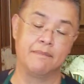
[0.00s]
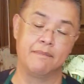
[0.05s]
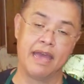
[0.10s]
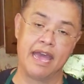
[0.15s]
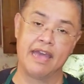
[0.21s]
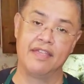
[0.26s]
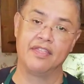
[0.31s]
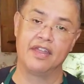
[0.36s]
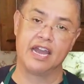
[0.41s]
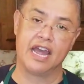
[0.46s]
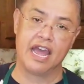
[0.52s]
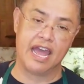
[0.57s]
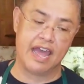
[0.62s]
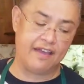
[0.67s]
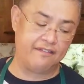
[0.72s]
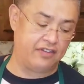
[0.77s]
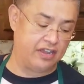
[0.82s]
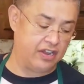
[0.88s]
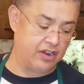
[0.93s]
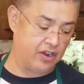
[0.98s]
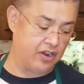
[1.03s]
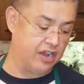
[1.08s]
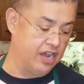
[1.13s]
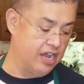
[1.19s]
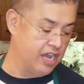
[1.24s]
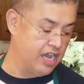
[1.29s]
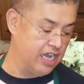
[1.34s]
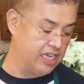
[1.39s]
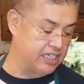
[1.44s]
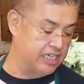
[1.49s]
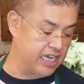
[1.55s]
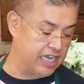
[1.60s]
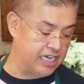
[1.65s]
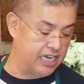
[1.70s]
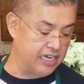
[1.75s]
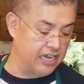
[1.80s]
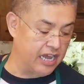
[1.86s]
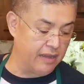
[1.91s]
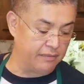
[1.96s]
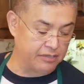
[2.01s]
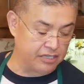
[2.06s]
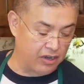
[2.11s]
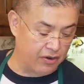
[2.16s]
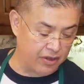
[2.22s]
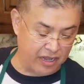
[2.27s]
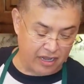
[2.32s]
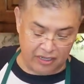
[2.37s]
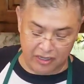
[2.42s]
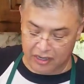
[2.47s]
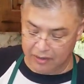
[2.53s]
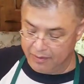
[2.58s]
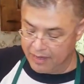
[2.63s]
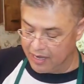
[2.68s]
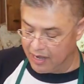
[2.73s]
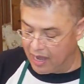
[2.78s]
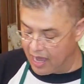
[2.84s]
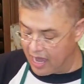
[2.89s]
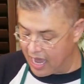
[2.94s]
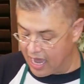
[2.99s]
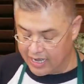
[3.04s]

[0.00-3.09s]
pan that I have here. It's heating up. It's already a little bit hot.